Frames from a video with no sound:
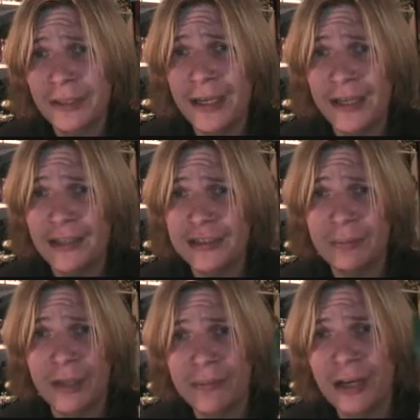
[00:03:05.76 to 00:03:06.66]
in that
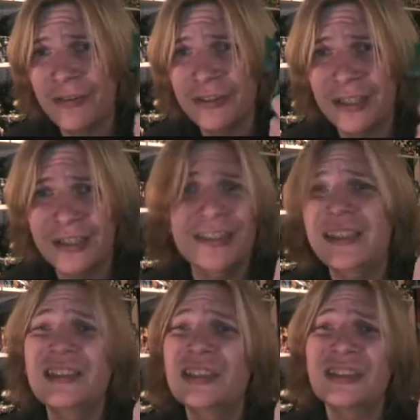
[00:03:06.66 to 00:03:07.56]
aspect. But other than that,
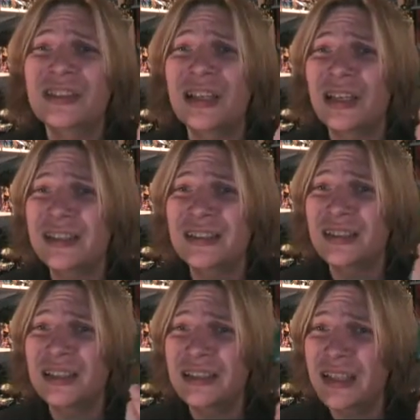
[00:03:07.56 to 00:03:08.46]
he's still a
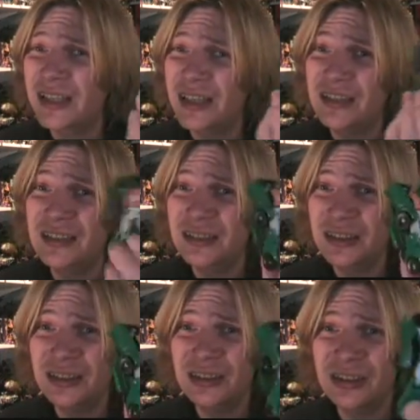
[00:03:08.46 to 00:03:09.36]
dickhead, isn't
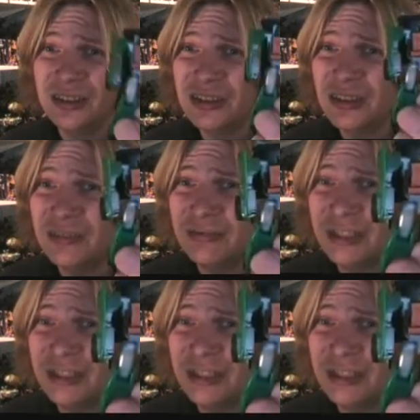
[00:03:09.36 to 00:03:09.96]
he? Look, he